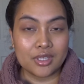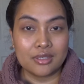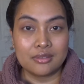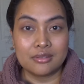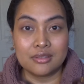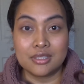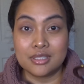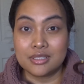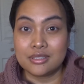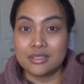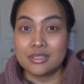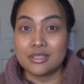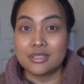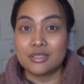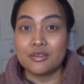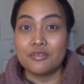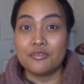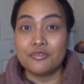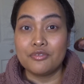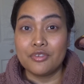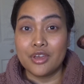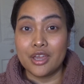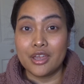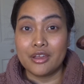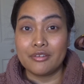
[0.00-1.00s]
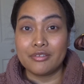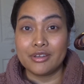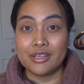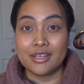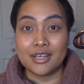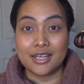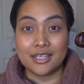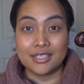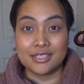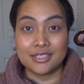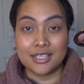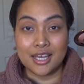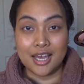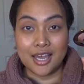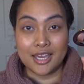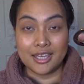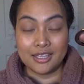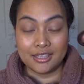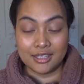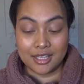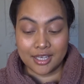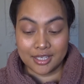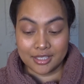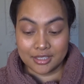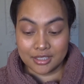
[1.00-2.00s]
This is a very nice
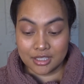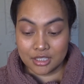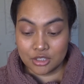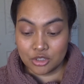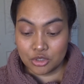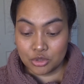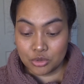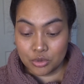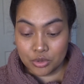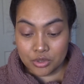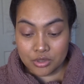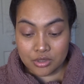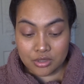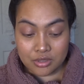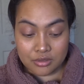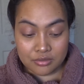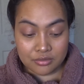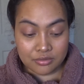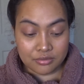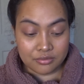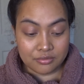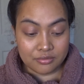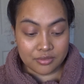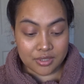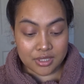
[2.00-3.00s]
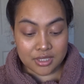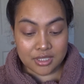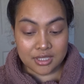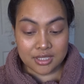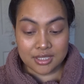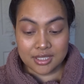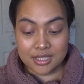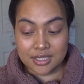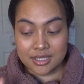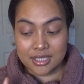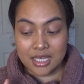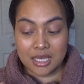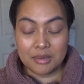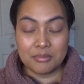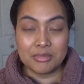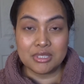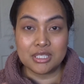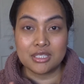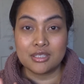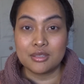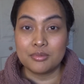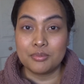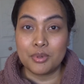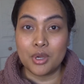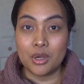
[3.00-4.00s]
highlight. It's sort of, it's the same as
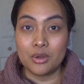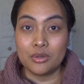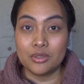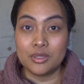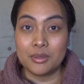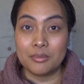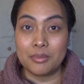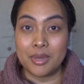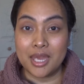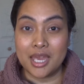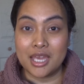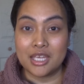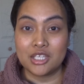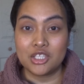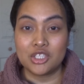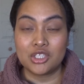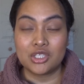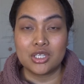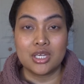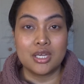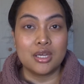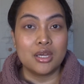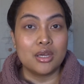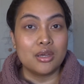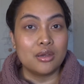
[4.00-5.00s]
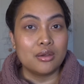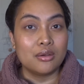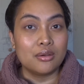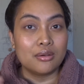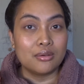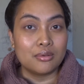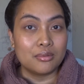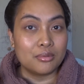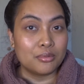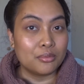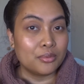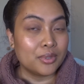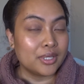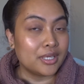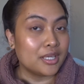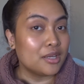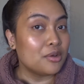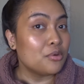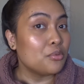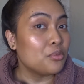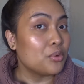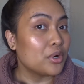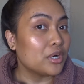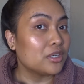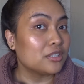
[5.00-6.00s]
the Peau de Peche when
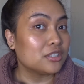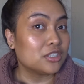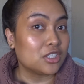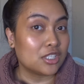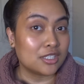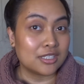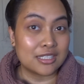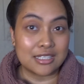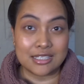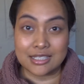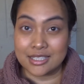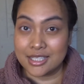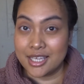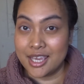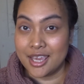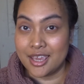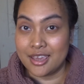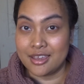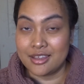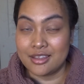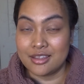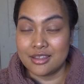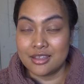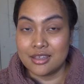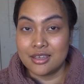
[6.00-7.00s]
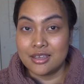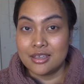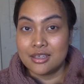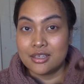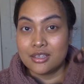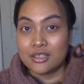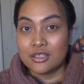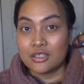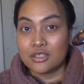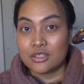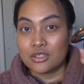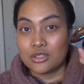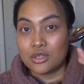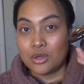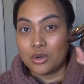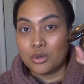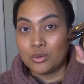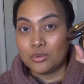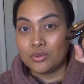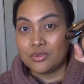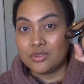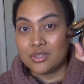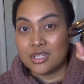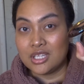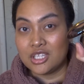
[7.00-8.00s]
it works on the skin.
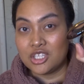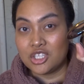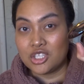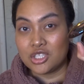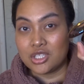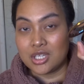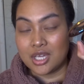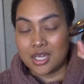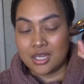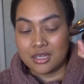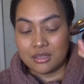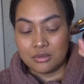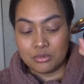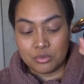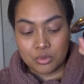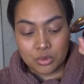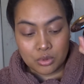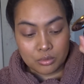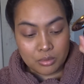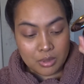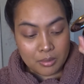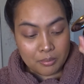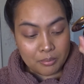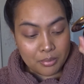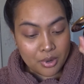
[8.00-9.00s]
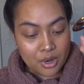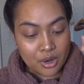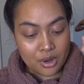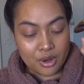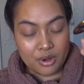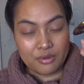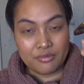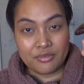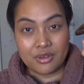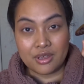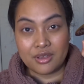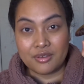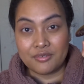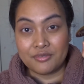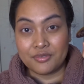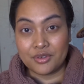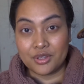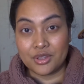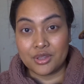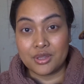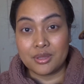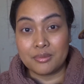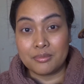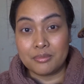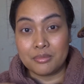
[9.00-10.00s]
So this shade will be perfect for
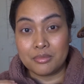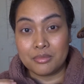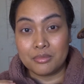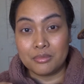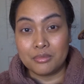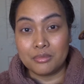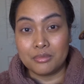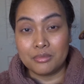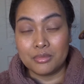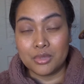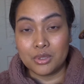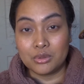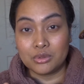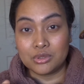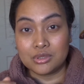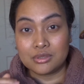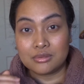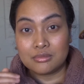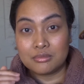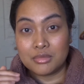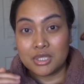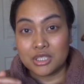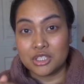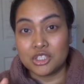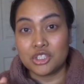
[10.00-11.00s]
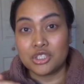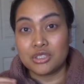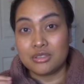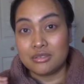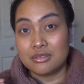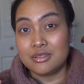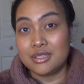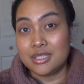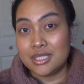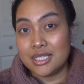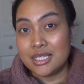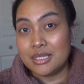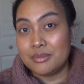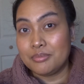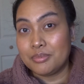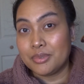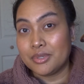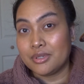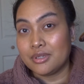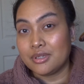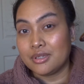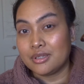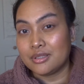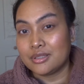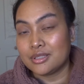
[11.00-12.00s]
the much
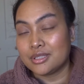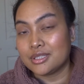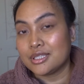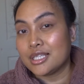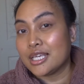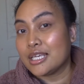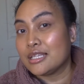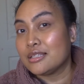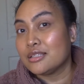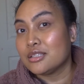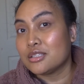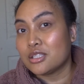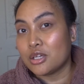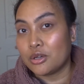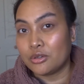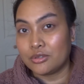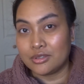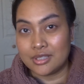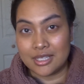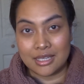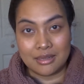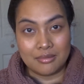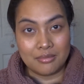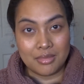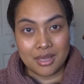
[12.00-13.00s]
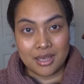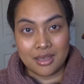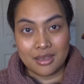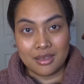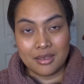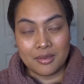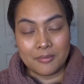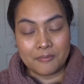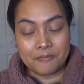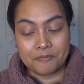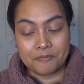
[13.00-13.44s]
deeper skin tone than me.